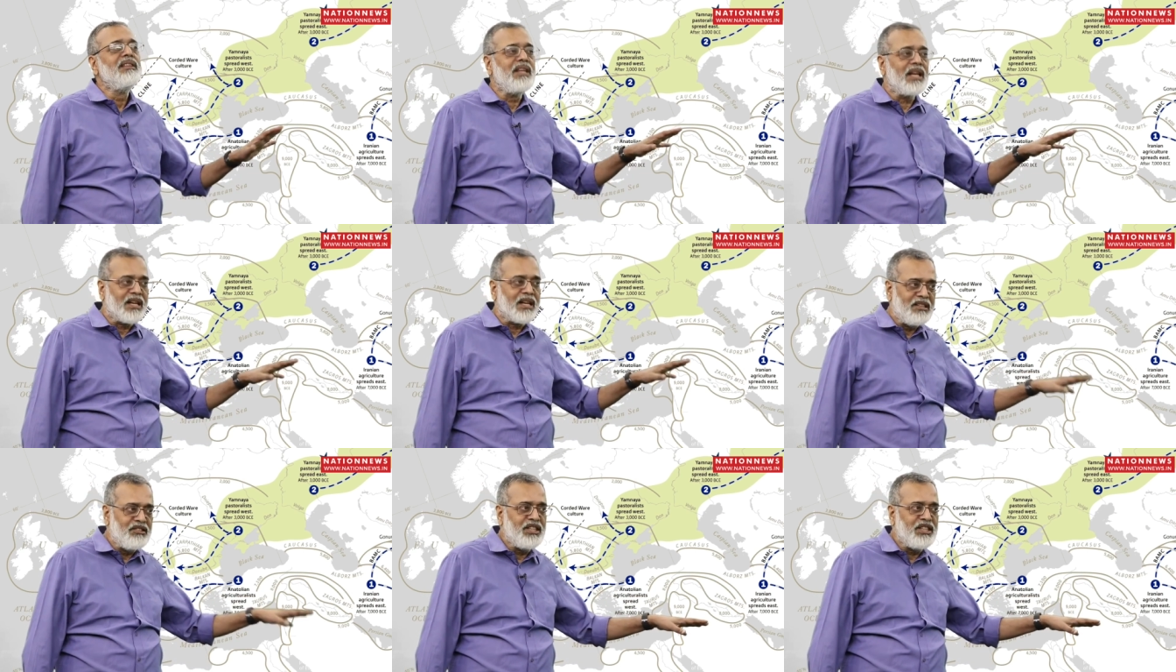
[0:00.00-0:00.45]

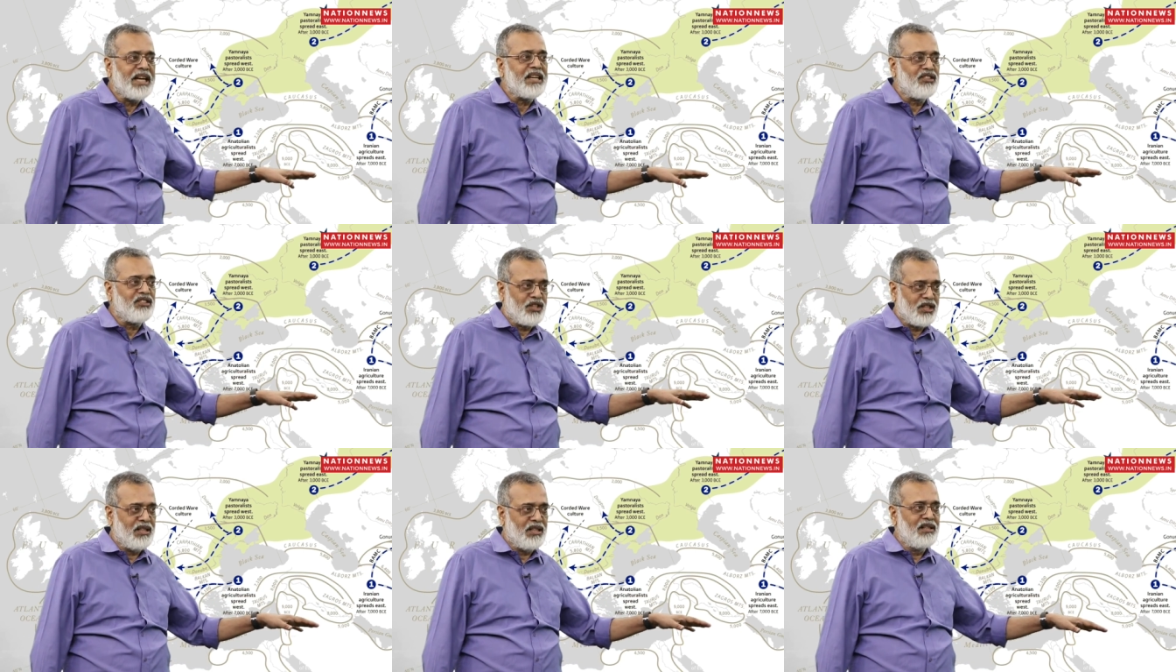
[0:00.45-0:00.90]
Their
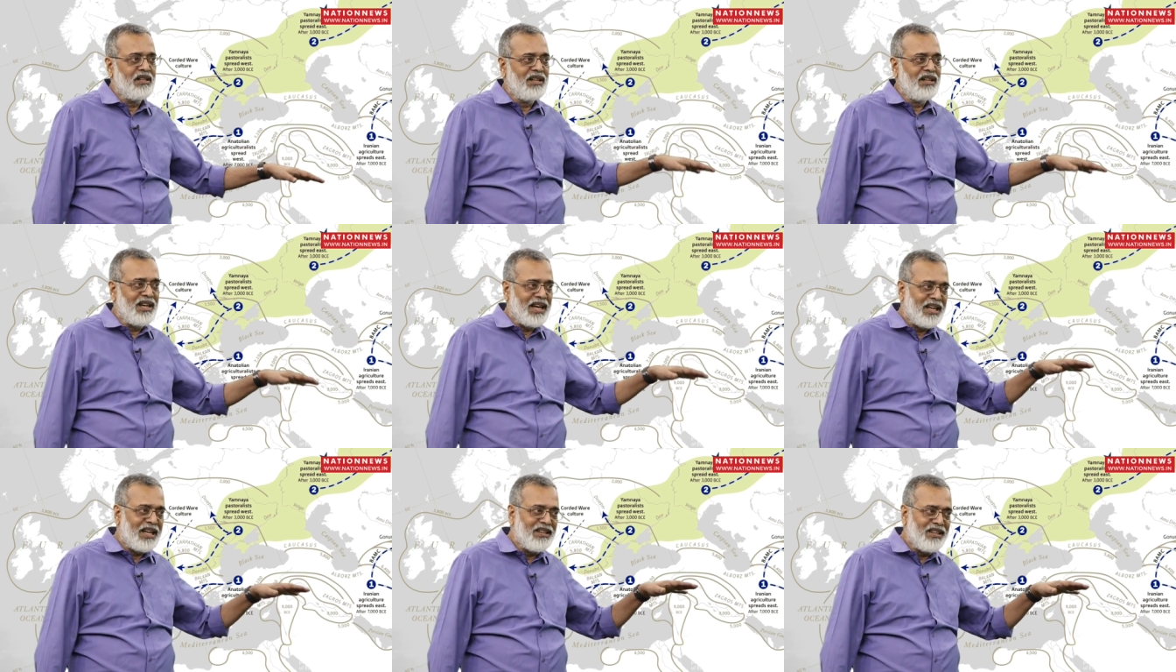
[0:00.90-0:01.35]
conjecture,
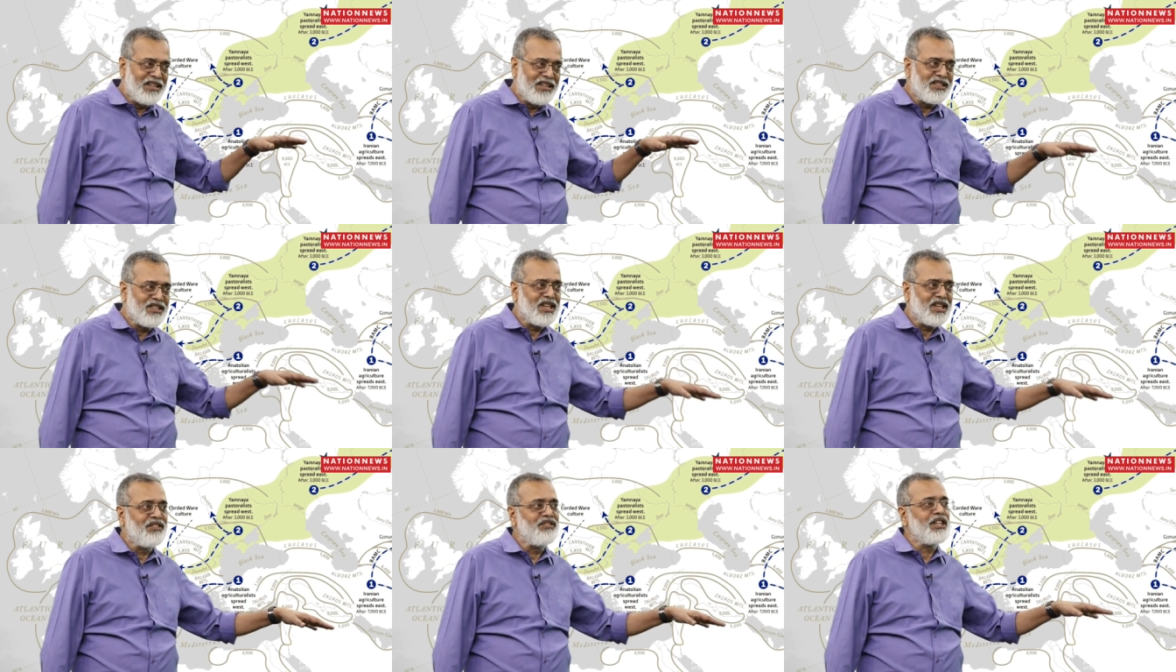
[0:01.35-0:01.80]
and
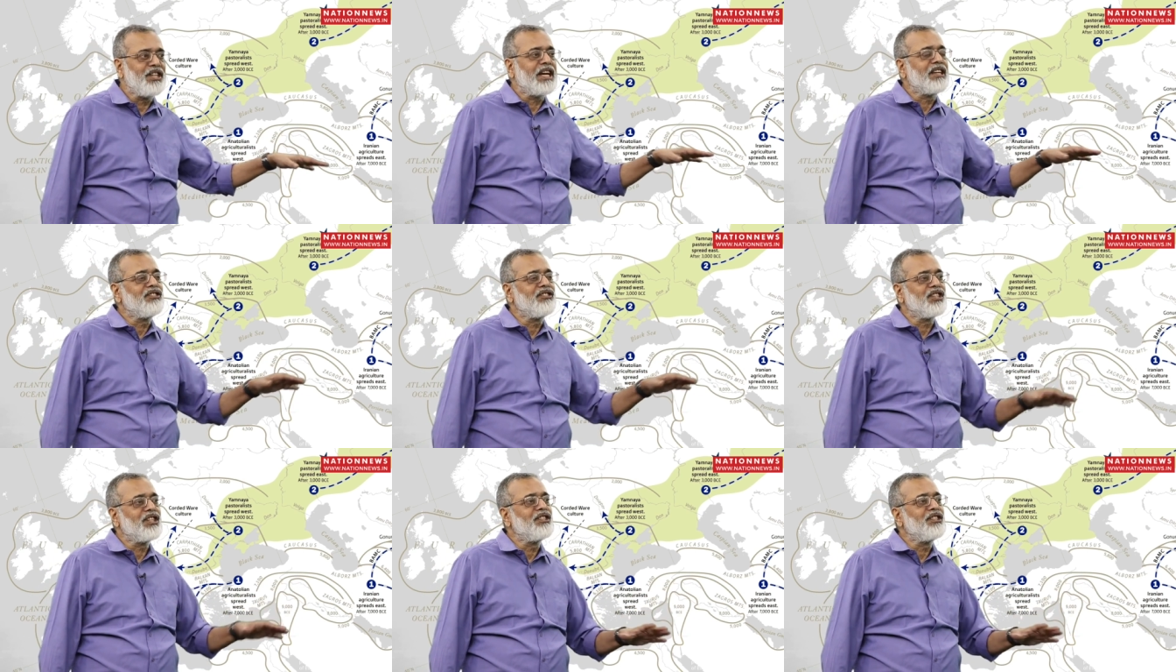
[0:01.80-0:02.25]
this
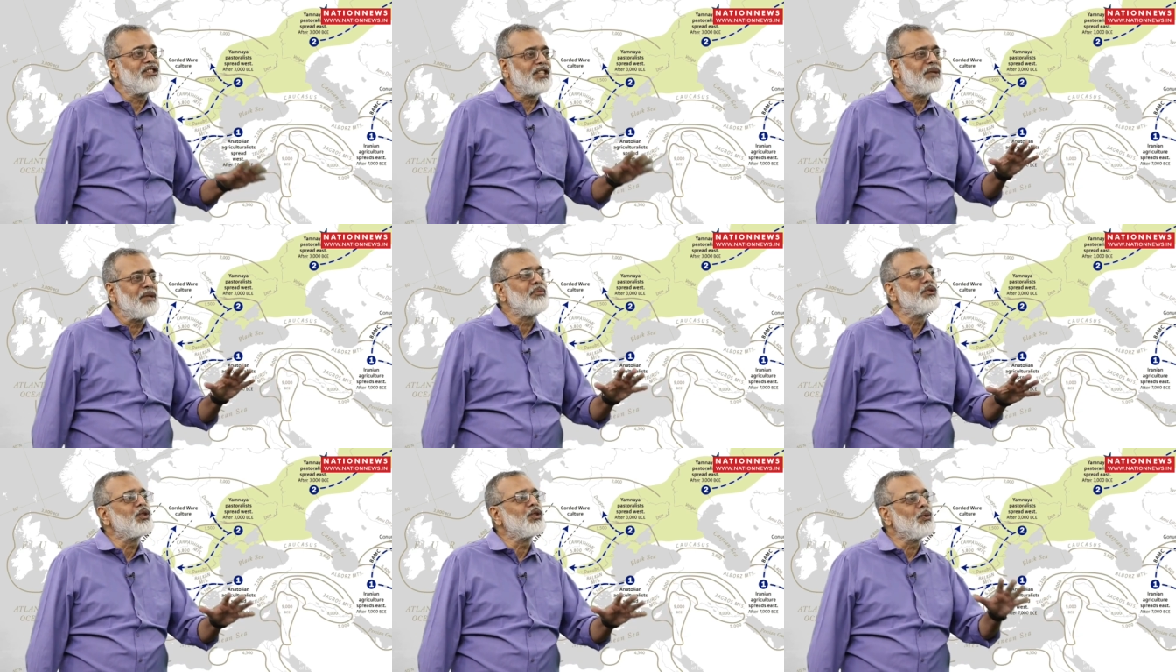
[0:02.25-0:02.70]
conjecture
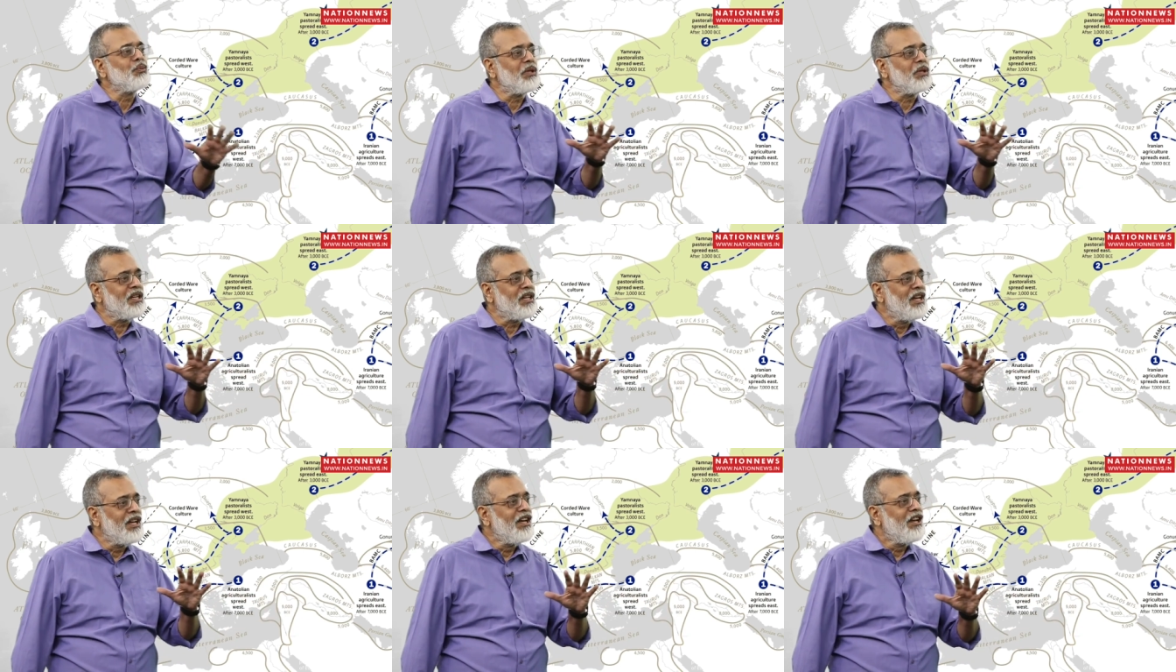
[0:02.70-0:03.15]
seems to
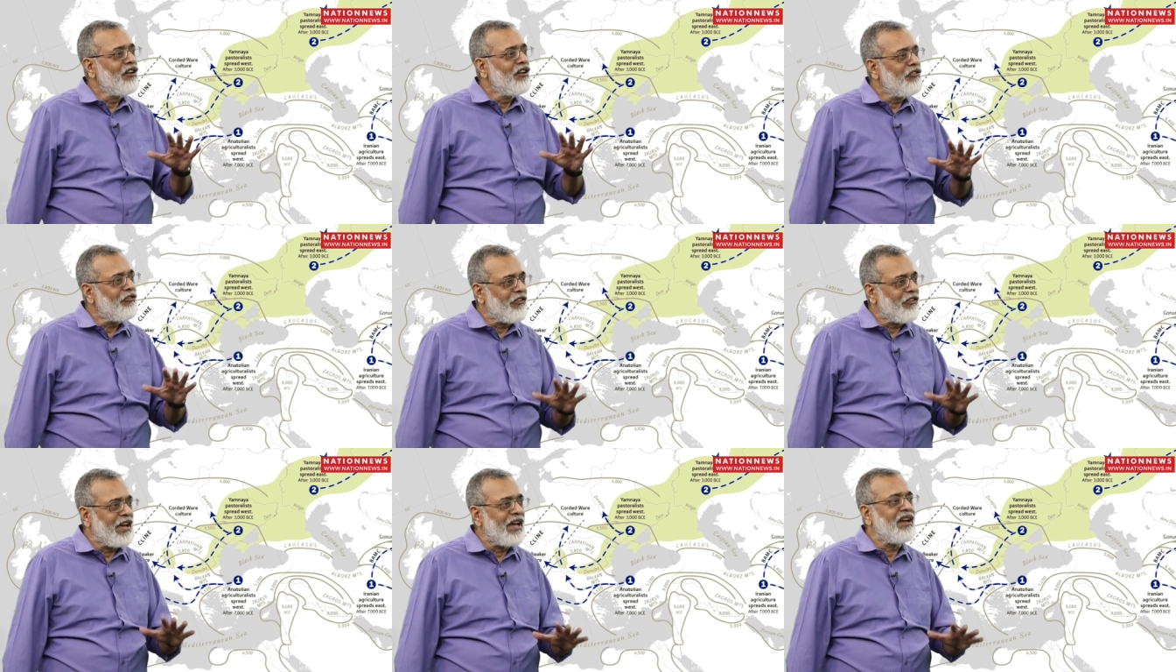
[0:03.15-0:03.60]
be
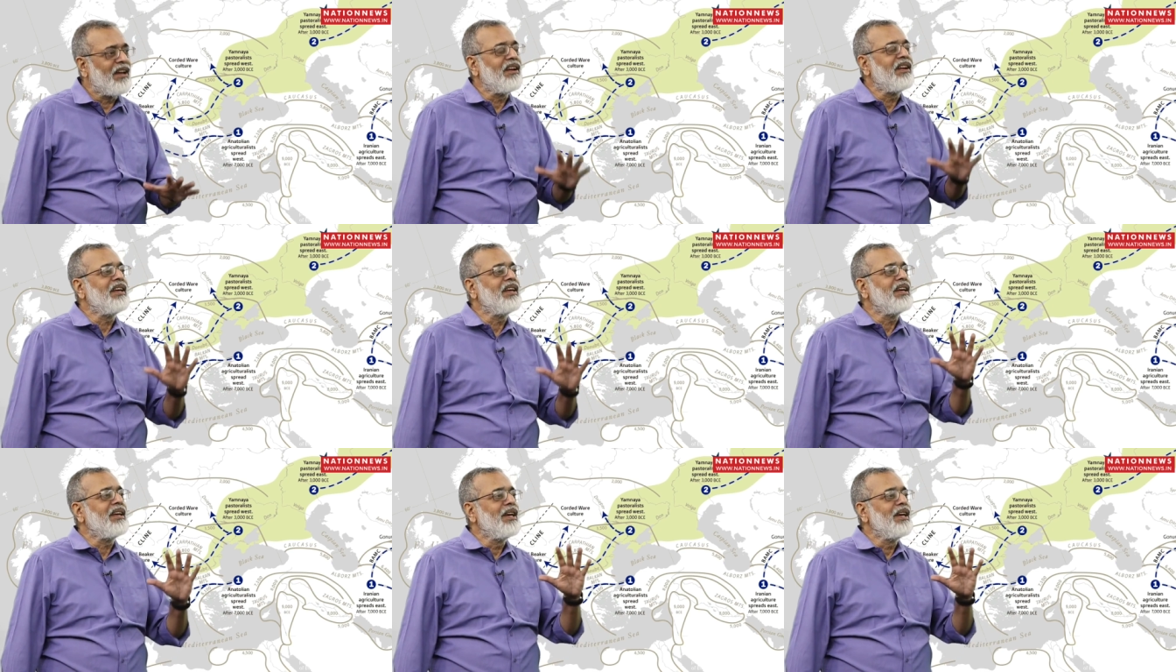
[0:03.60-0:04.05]

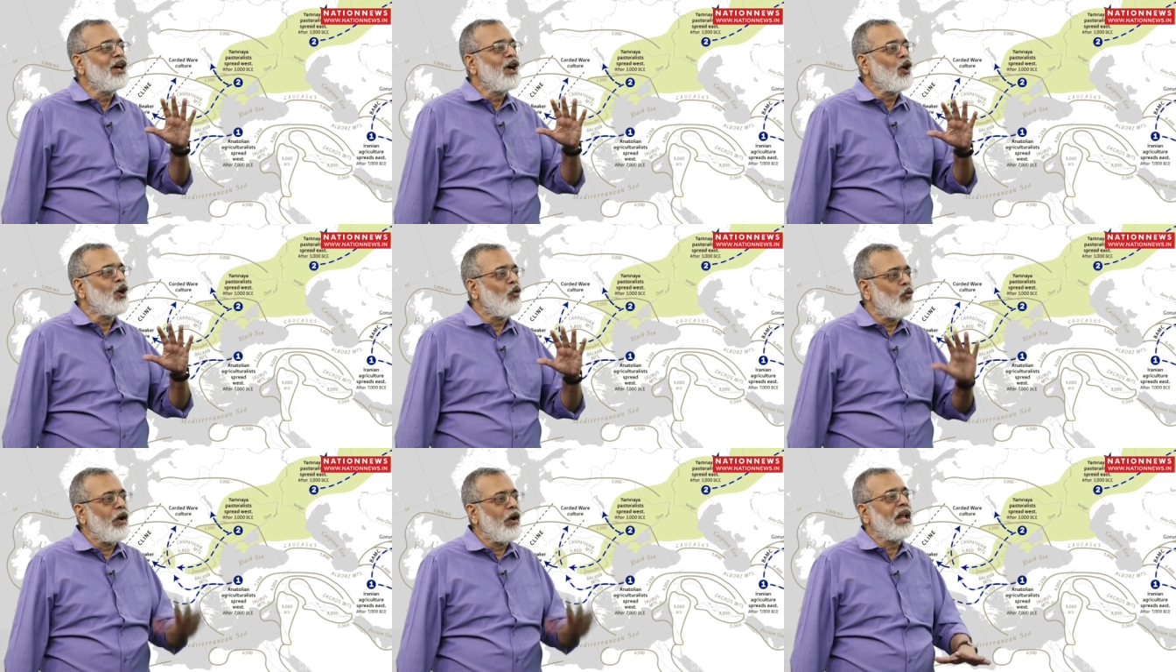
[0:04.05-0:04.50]
fairly
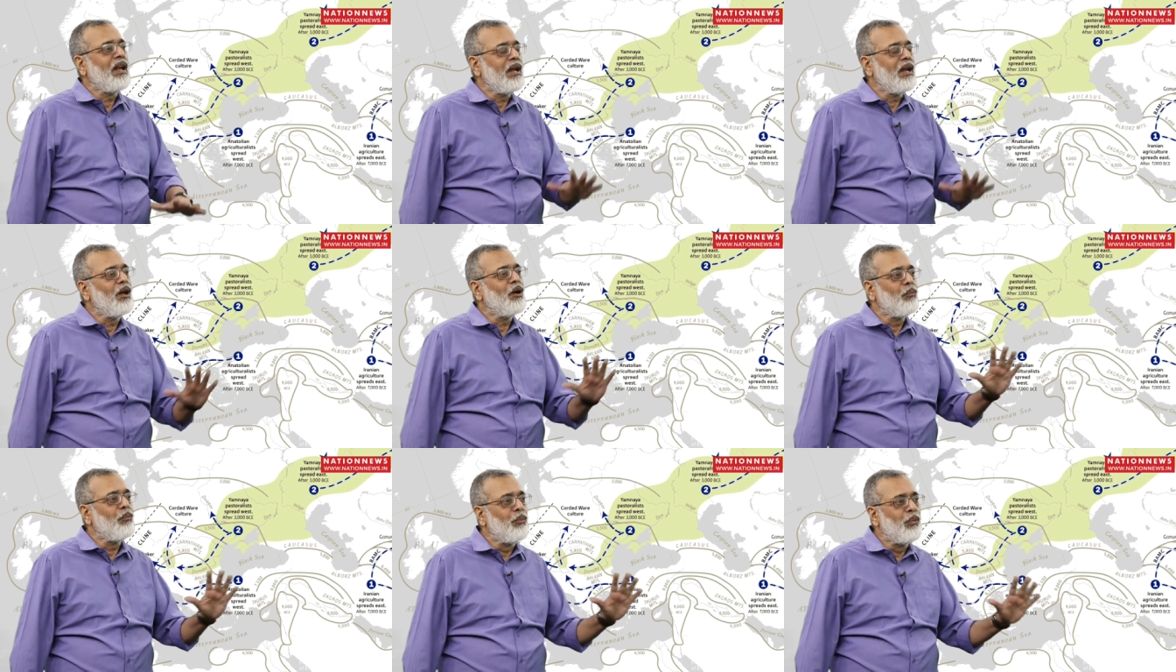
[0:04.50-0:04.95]

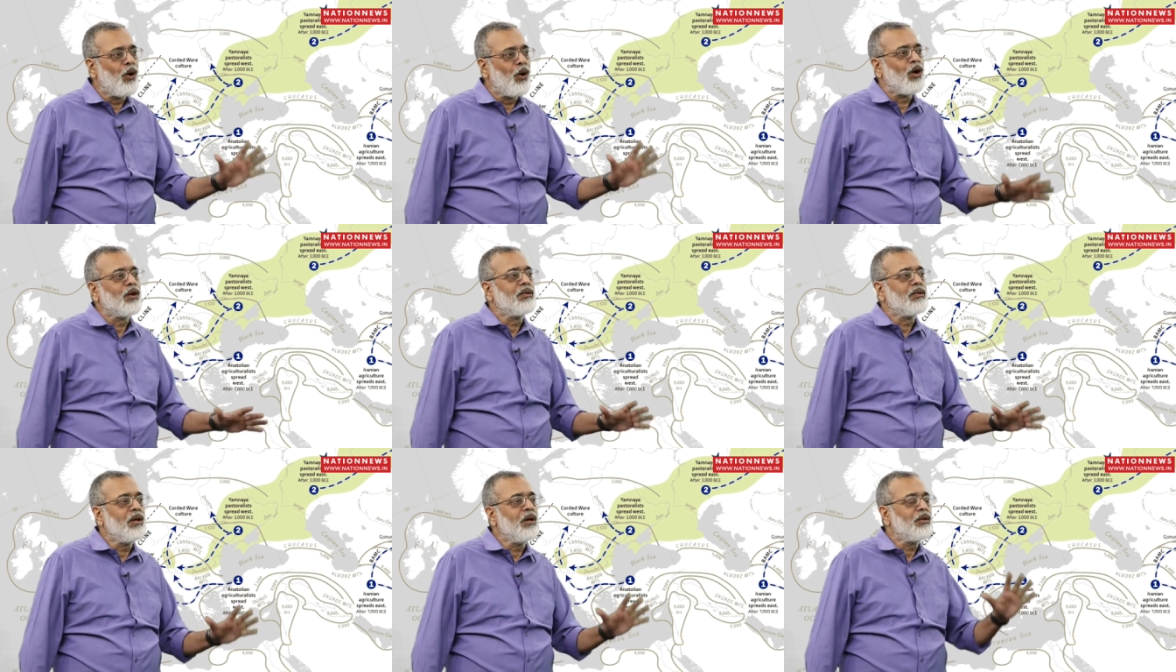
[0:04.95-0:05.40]
well
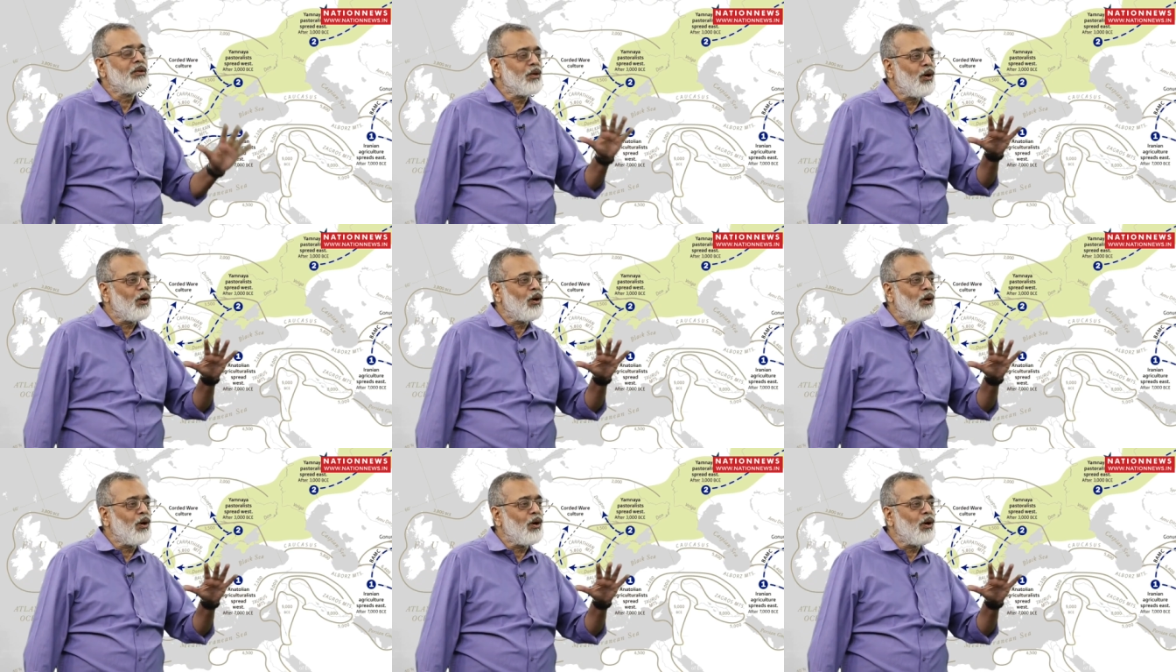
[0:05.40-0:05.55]
brought uh,